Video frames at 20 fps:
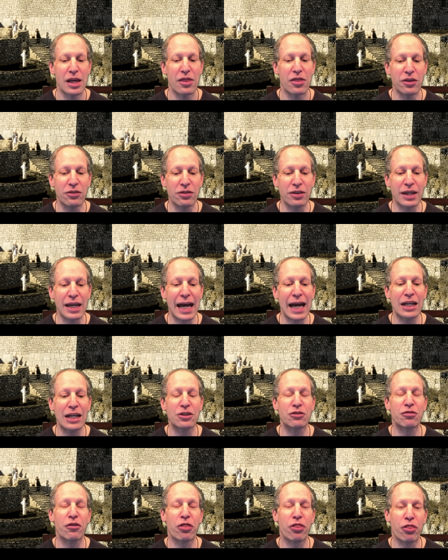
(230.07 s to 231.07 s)
This
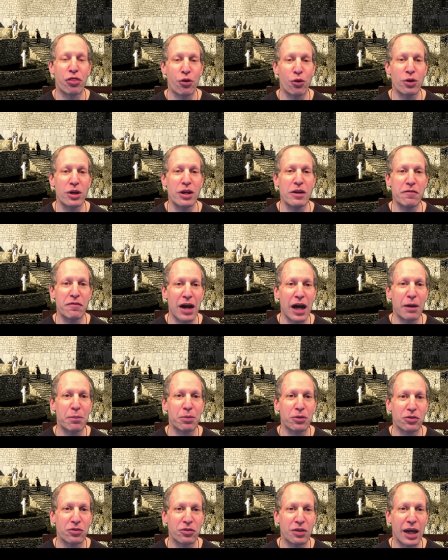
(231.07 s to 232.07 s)
accounts for
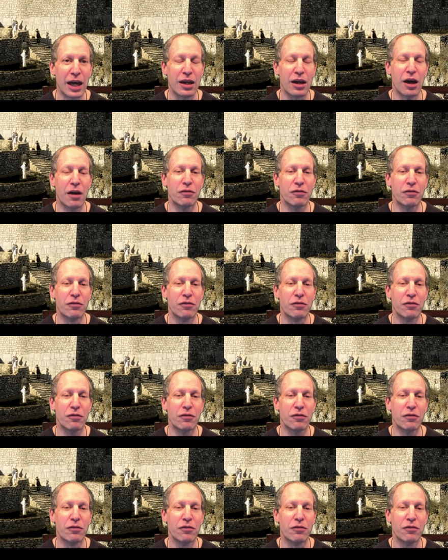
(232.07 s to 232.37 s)
35%